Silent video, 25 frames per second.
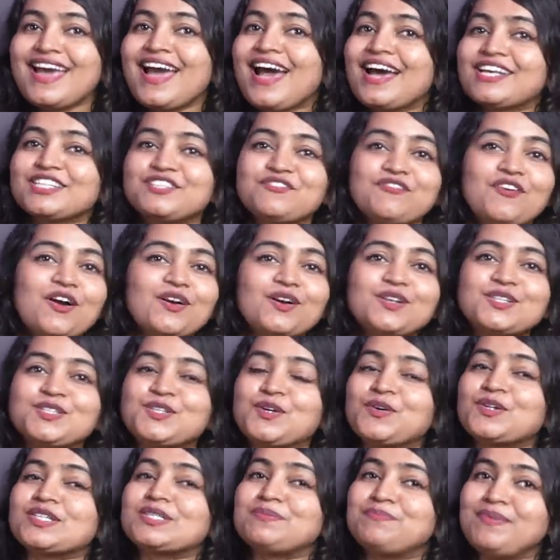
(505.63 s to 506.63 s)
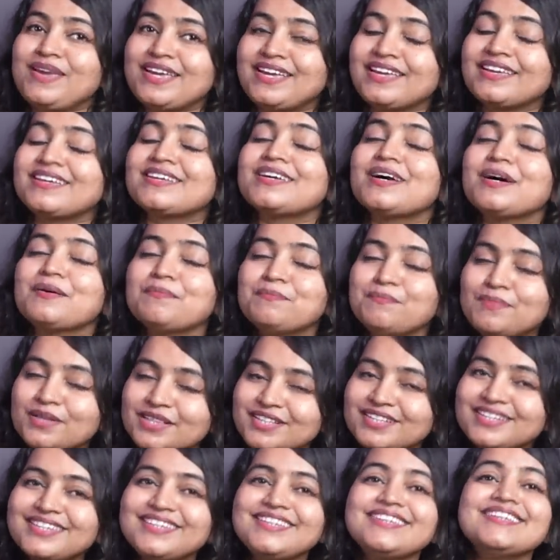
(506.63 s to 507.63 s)
as far as your speaking
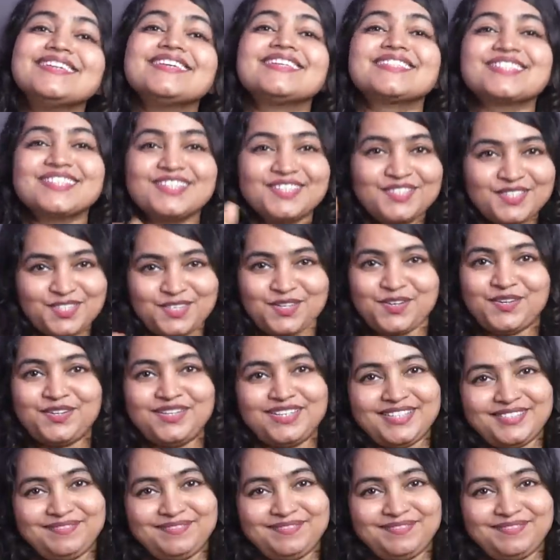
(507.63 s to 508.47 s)
ability is concerned.